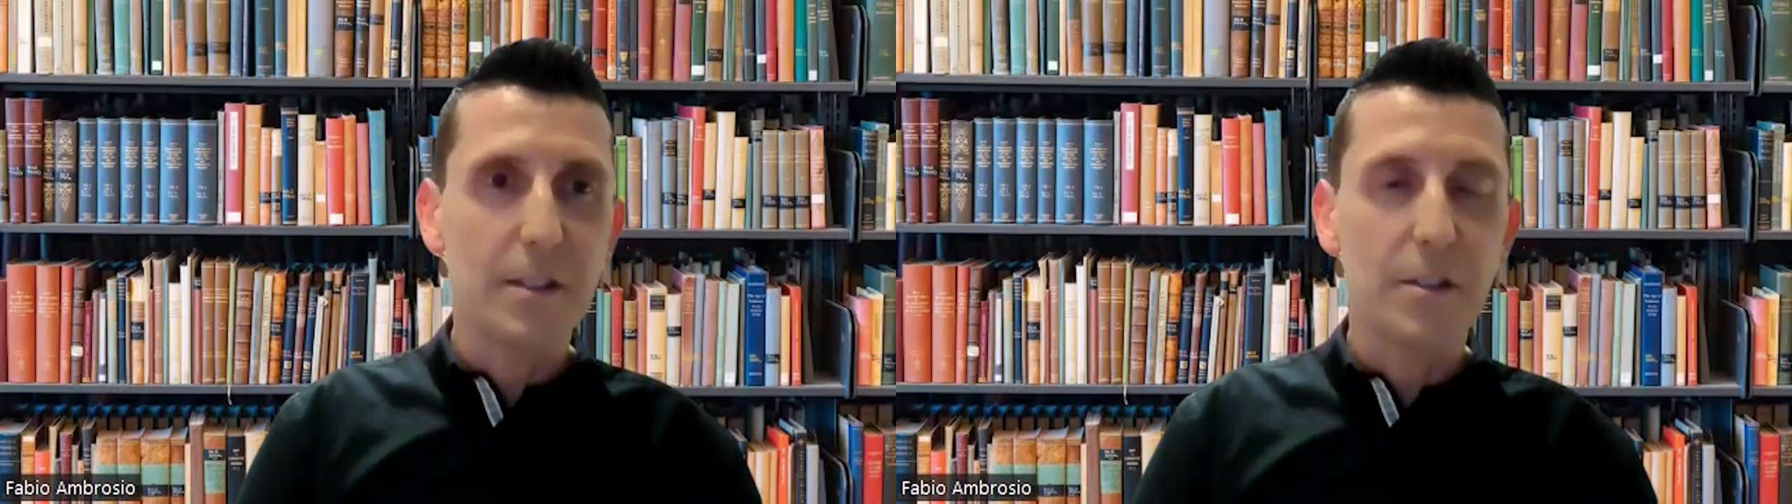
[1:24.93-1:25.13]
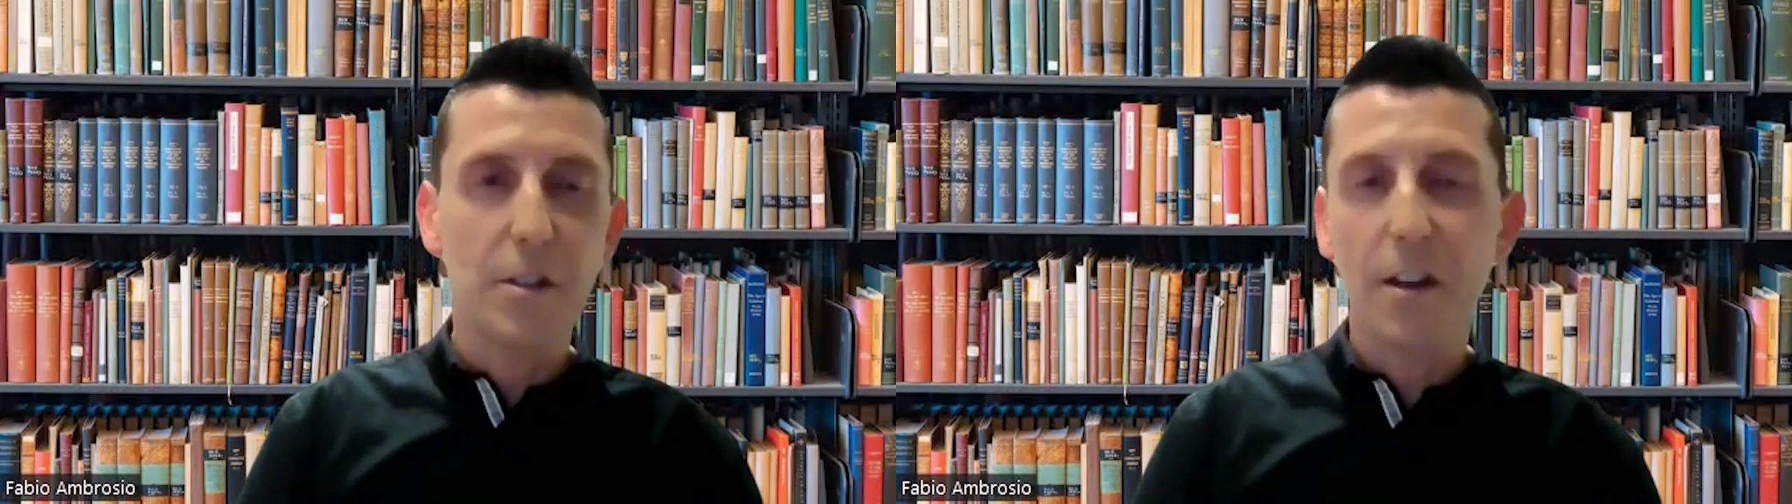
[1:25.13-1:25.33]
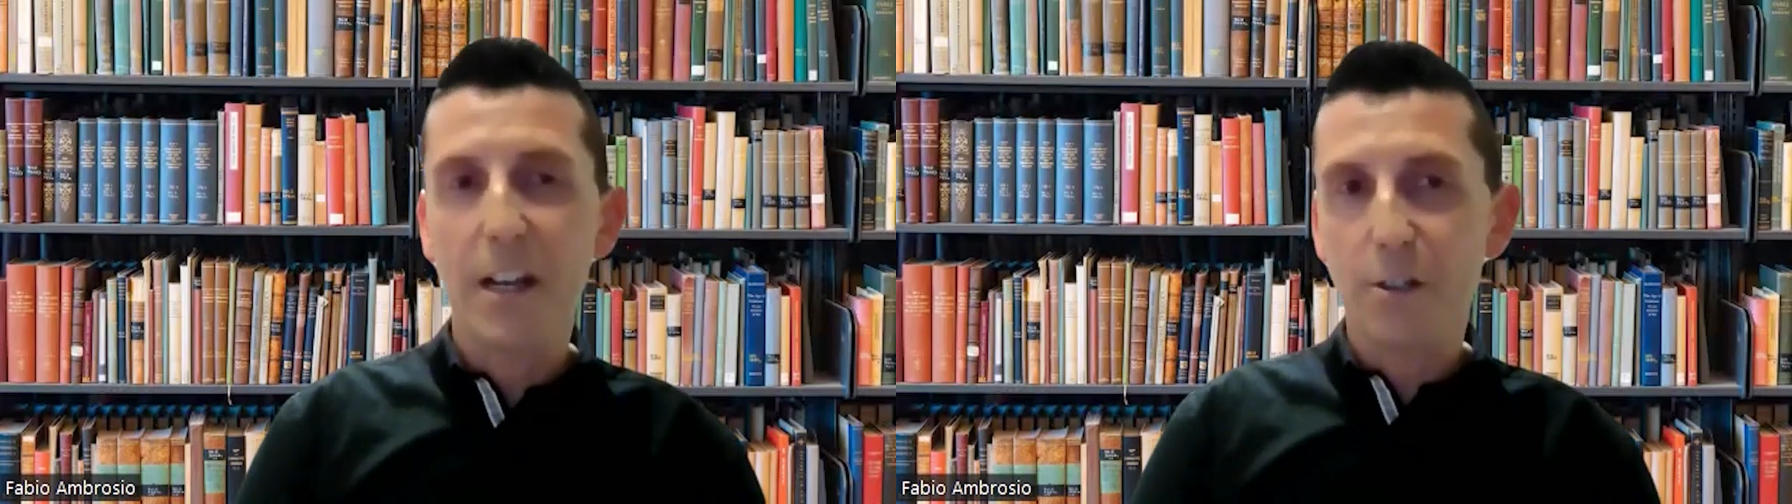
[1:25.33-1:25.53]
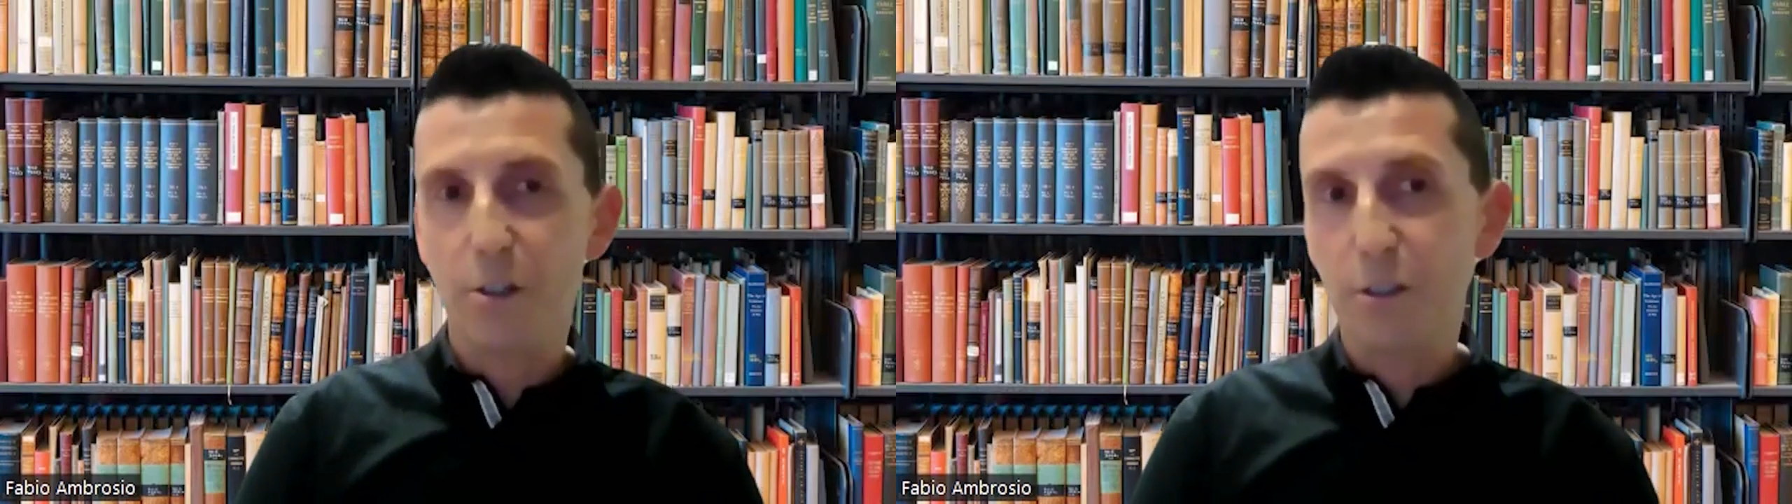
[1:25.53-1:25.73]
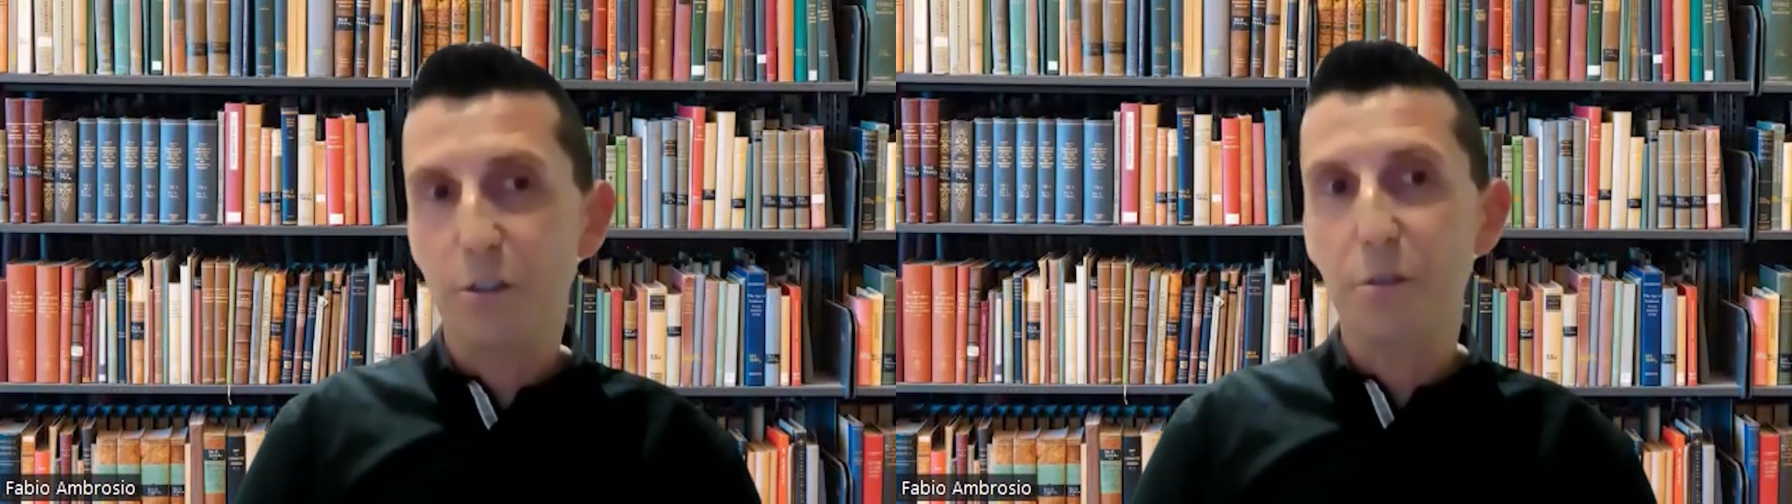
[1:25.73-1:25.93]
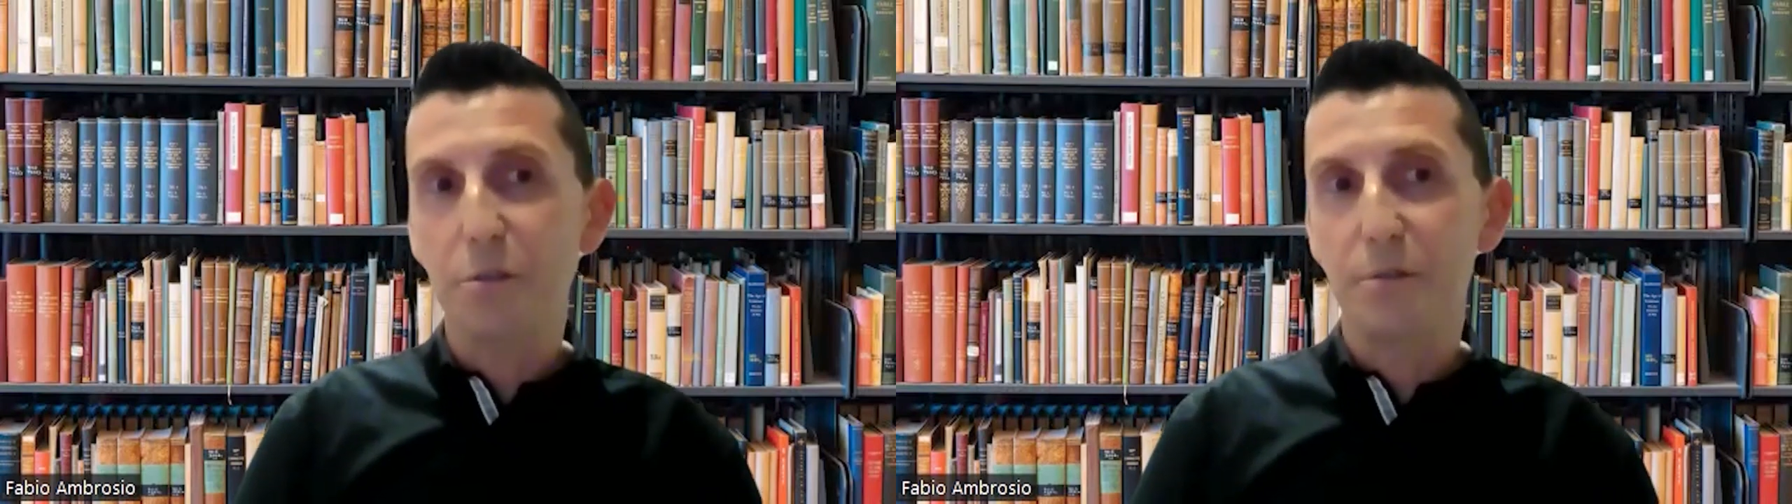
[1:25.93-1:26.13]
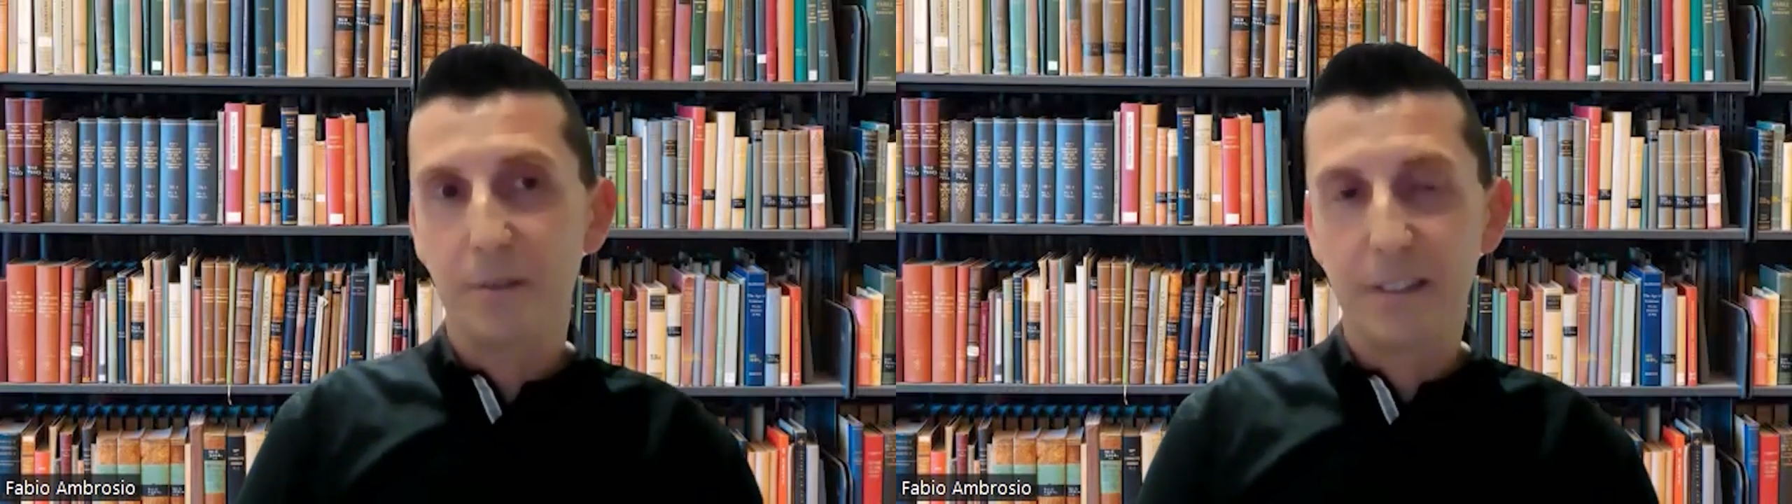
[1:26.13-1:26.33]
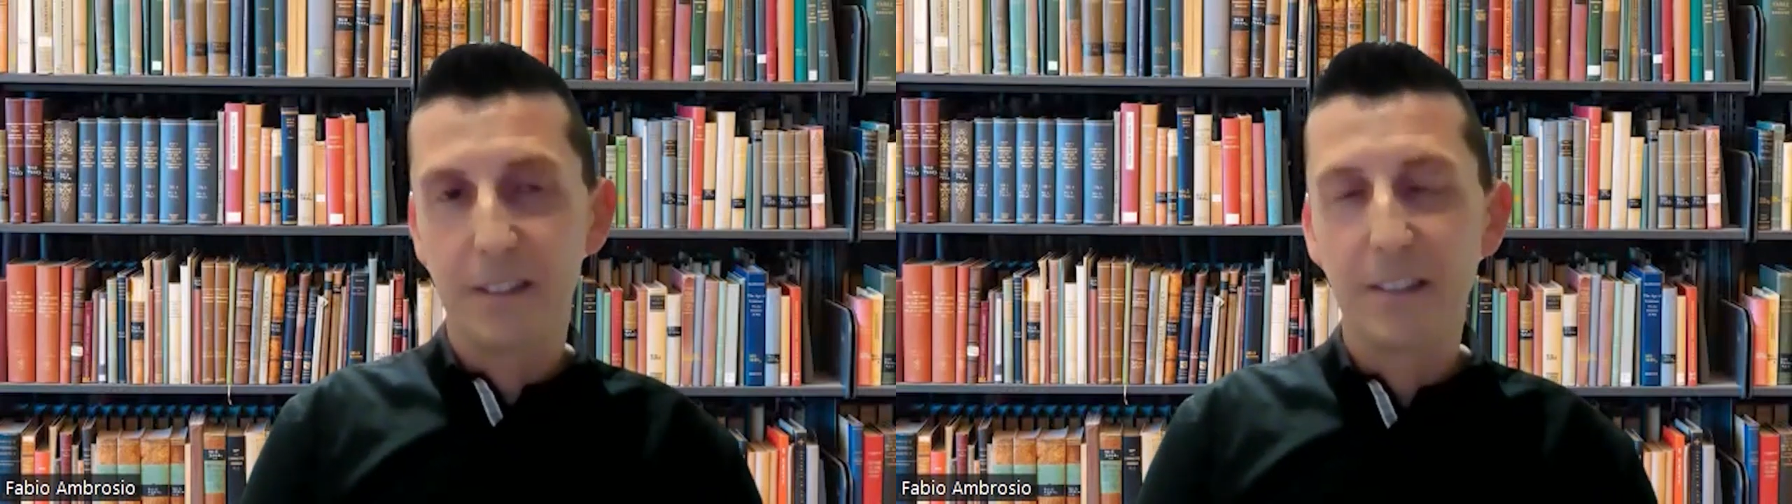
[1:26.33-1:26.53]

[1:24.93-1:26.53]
is not actually true.